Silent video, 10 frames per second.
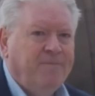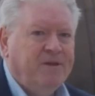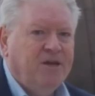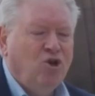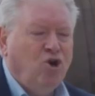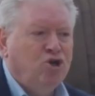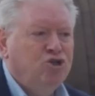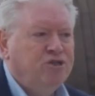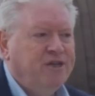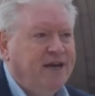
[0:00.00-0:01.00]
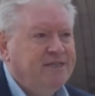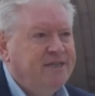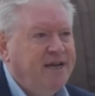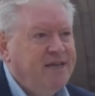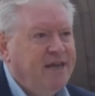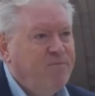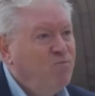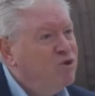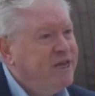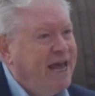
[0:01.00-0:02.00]
in order to get an endgame.
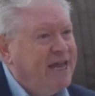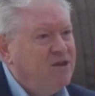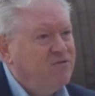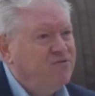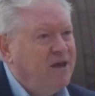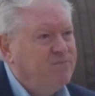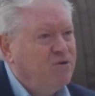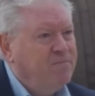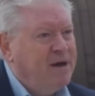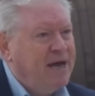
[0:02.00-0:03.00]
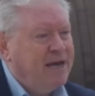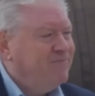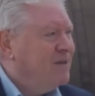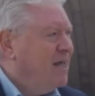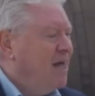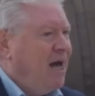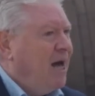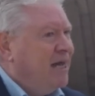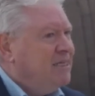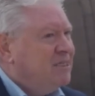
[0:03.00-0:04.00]
Would any of them go back?
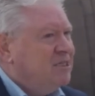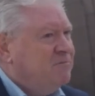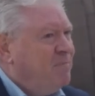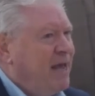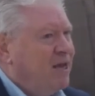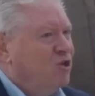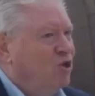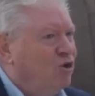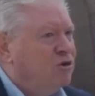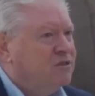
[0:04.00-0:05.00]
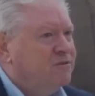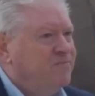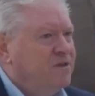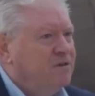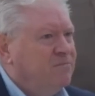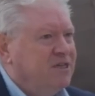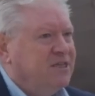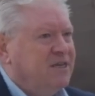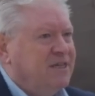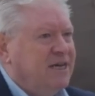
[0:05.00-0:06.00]
I suspect not, because
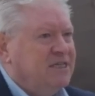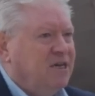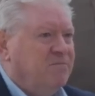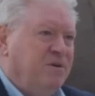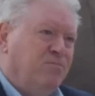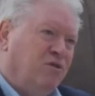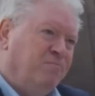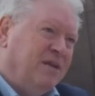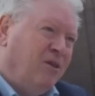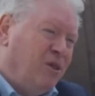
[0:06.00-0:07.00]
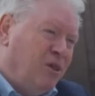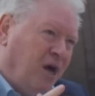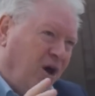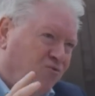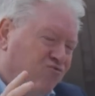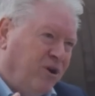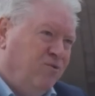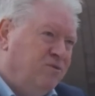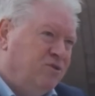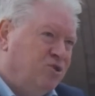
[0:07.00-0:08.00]
I think the SNP will have been
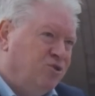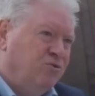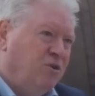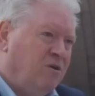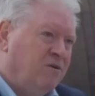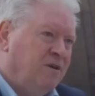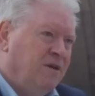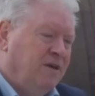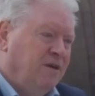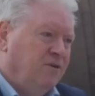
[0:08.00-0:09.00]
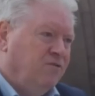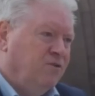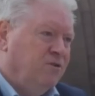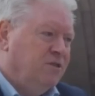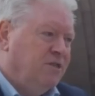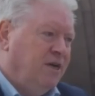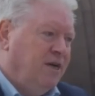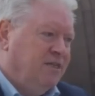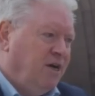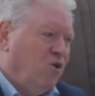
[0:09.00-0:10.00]
around too long. That,
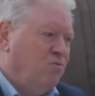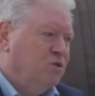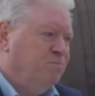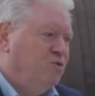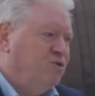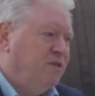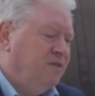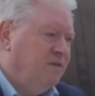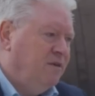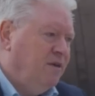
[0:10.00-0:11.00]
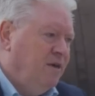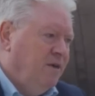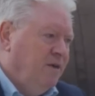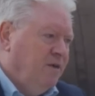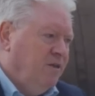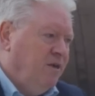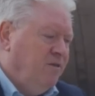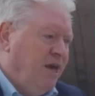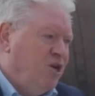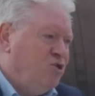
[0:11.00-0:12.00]
as I always put it, the
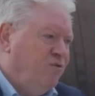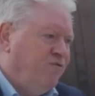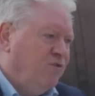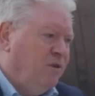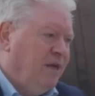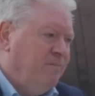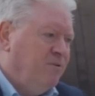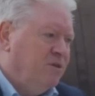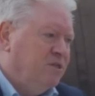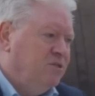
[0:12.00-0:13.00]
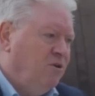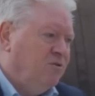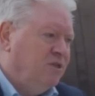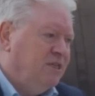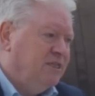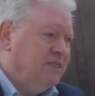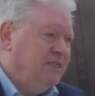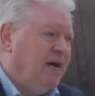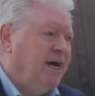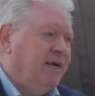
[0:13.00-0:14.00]
issue for Labour is not that it's
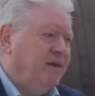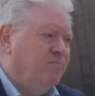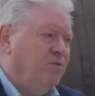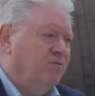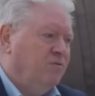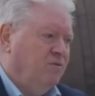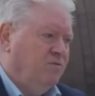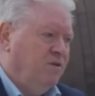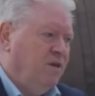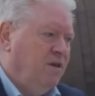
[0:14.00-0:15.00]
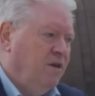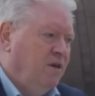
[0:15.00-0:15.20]
dying, but that the